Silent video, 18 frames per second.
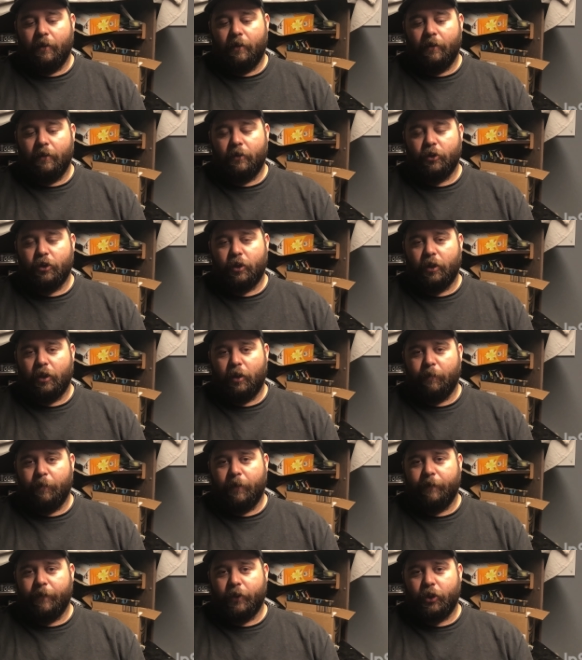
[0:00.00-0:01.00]
there's a little
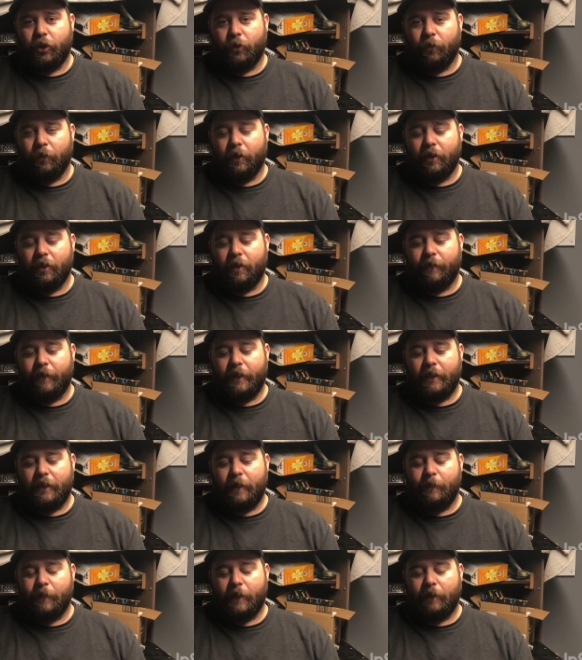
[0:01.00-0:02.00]
bit of a shortage of it, it
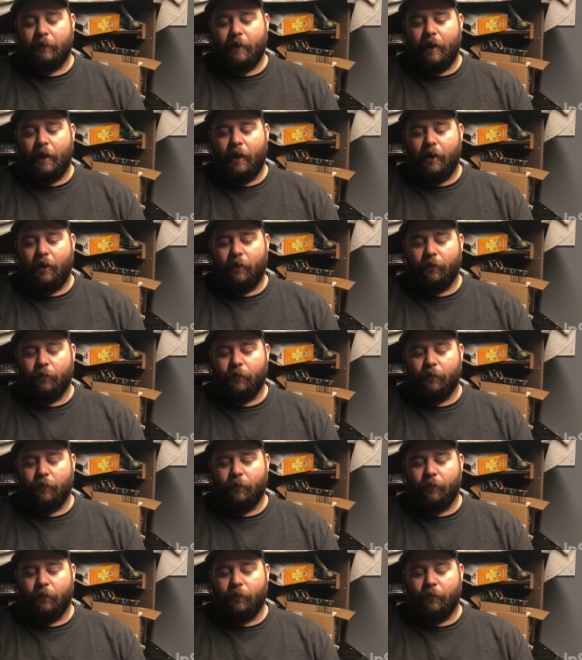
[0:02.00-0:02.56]
seems like right now.